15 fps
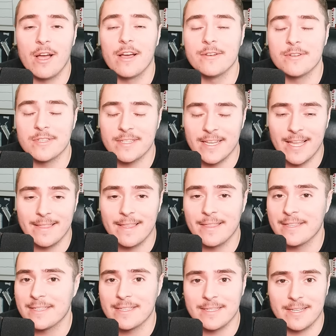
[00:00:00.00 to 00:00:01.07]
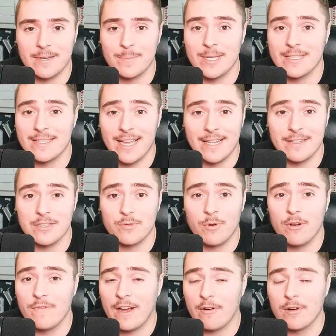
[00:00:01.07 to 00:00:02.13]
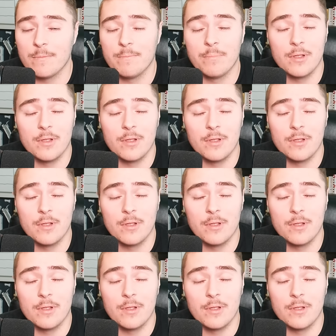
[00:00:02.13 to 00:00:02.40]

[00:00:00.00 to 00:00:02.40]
understand that this is going to be a 10 to 12 hour